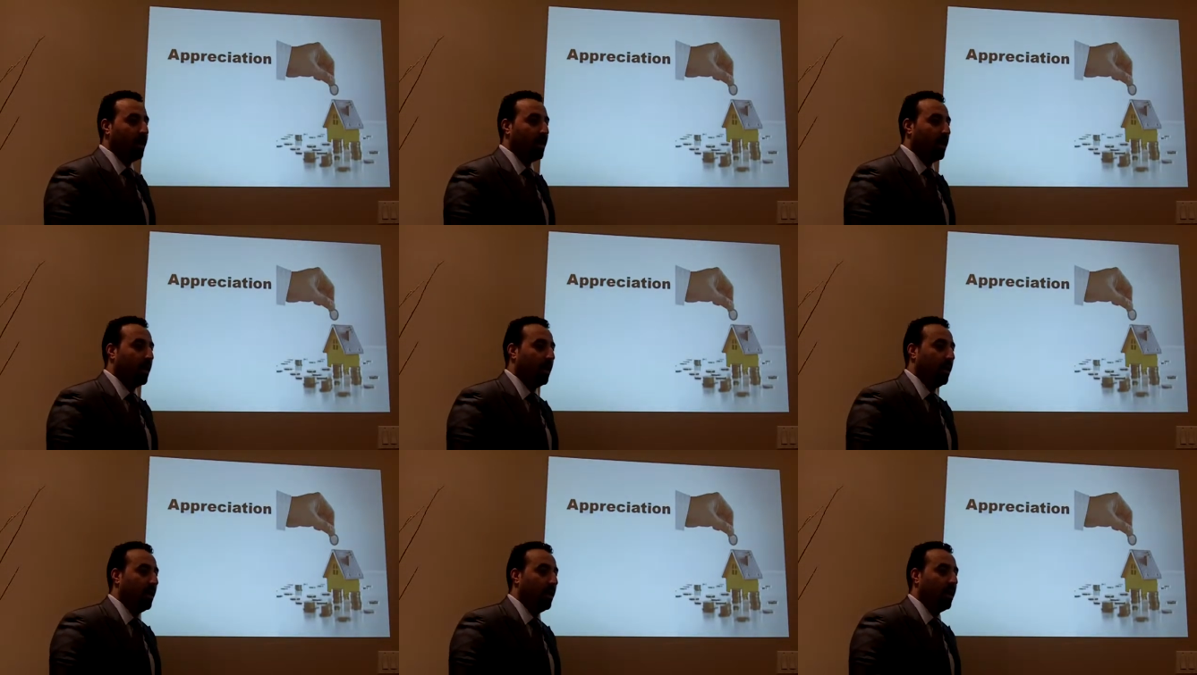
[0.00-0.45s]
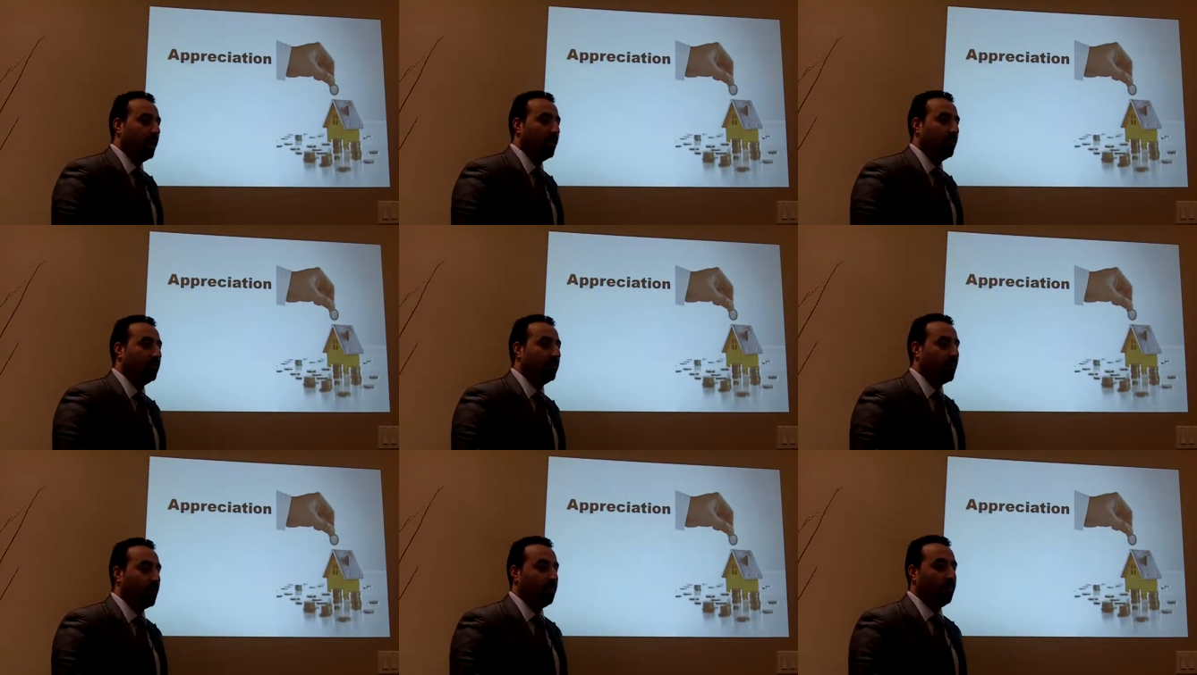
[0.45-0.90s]
uh,
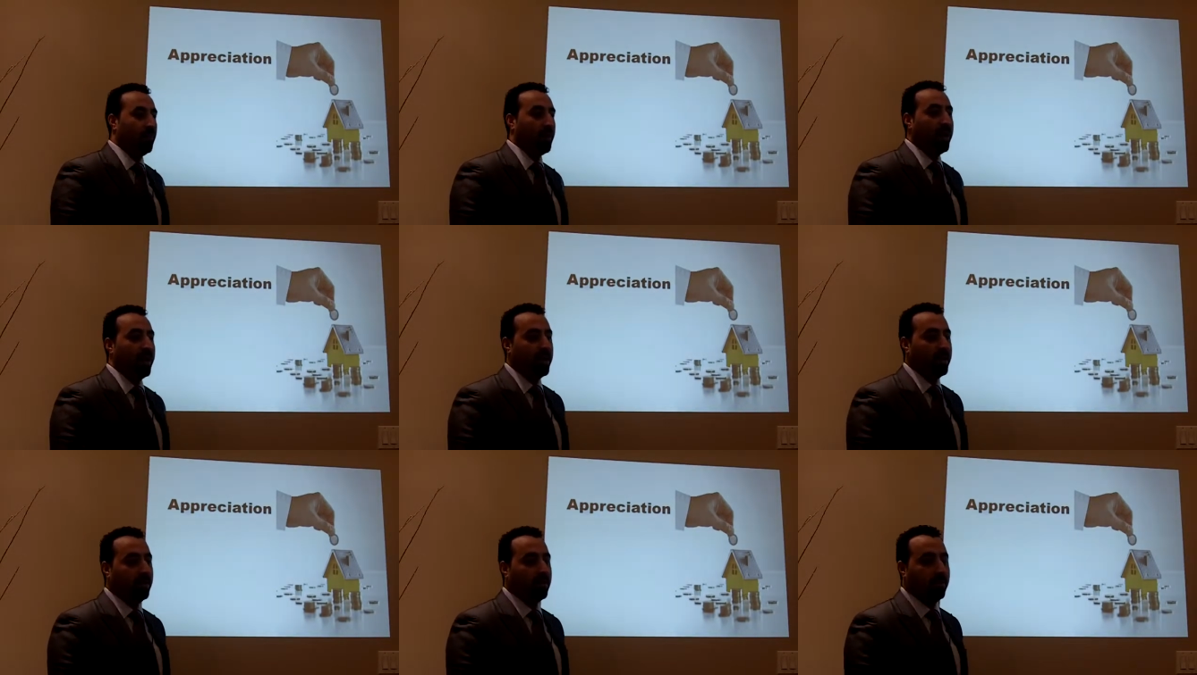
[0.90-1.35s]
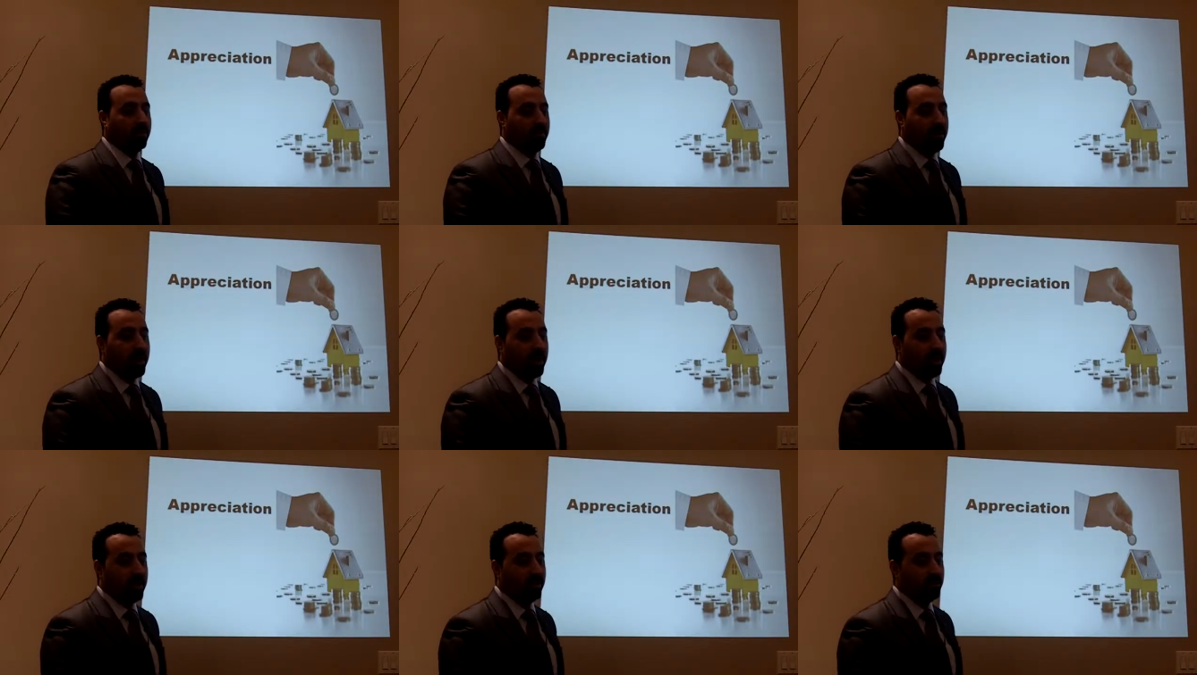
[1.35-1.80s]
and supply and
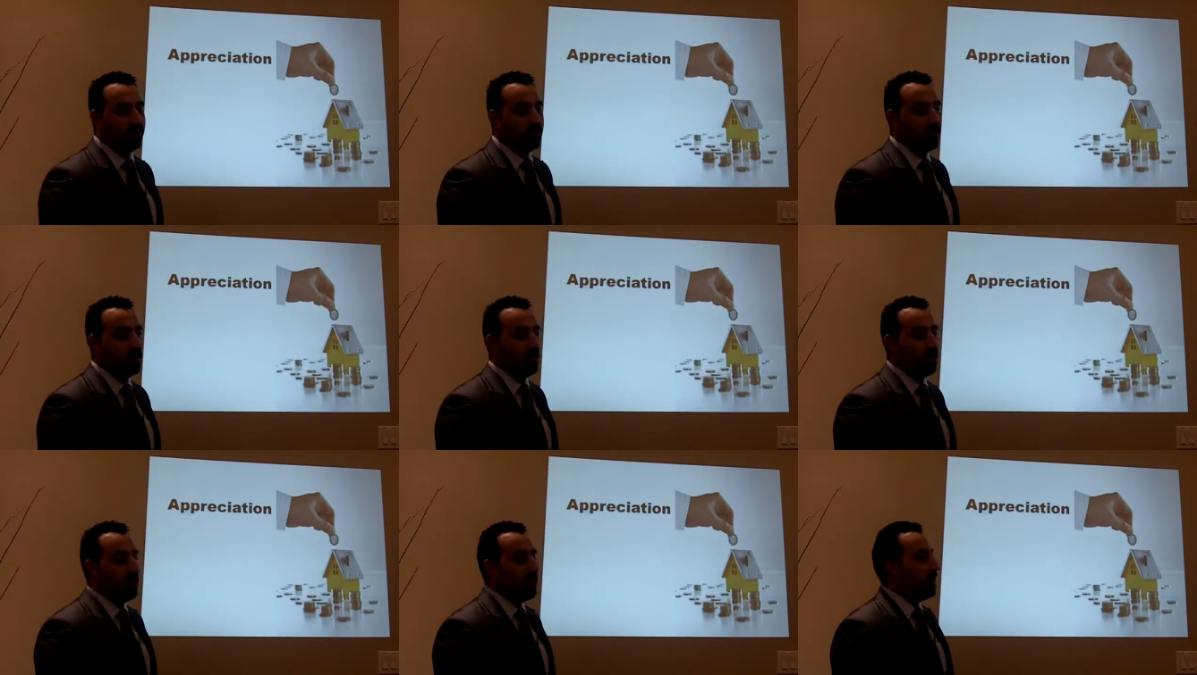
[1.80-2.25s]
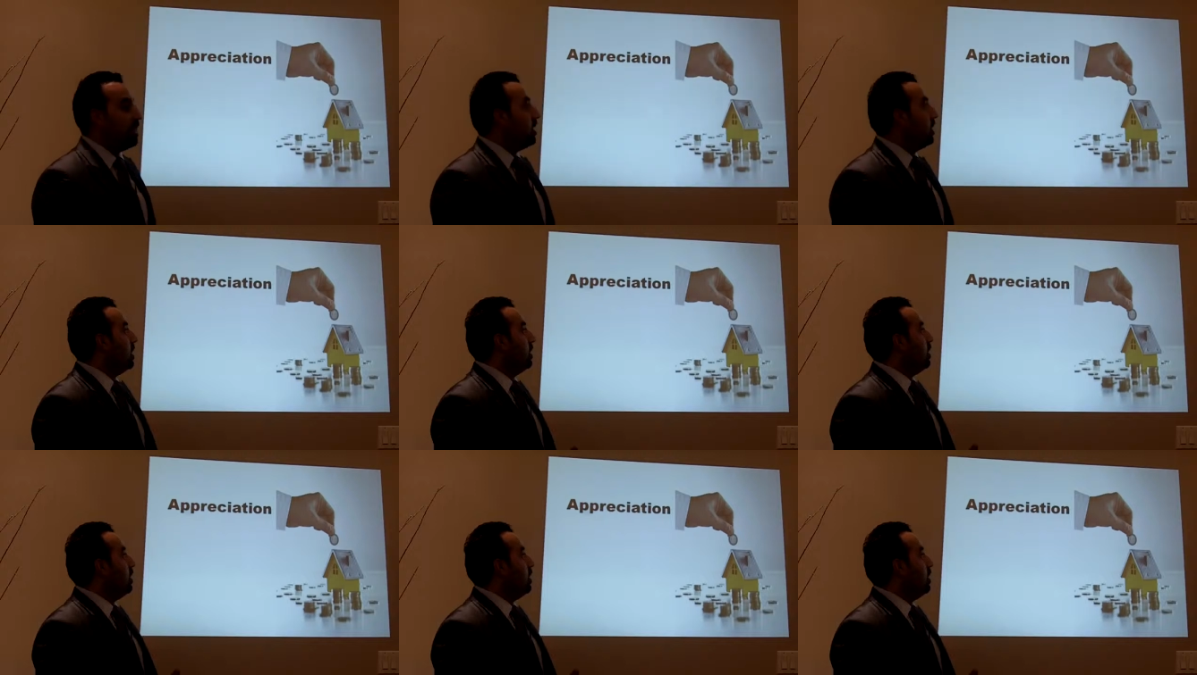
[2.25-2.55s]
demand. So